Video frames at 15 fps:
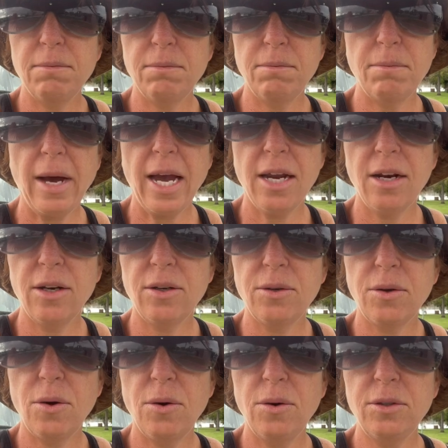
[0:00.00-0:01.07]
made it
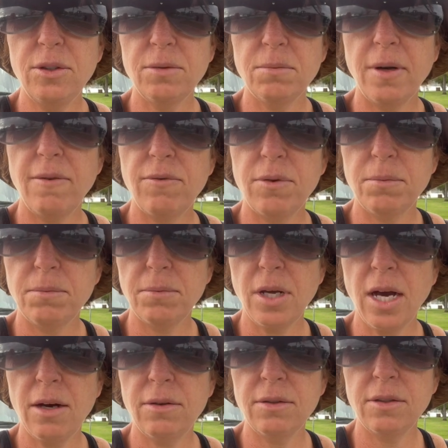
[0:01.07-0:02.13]
look awesome. Went from
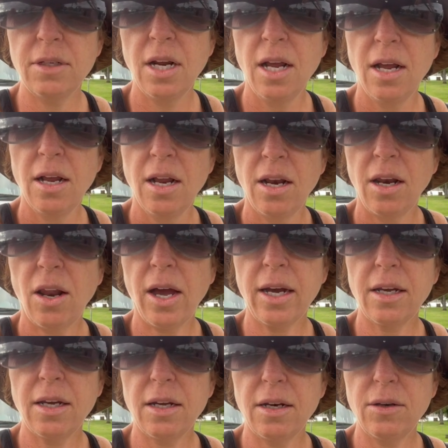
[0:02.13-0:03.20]
going like
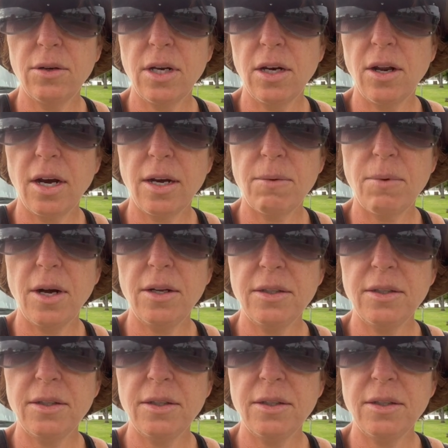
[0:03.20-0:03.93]
looking like a roller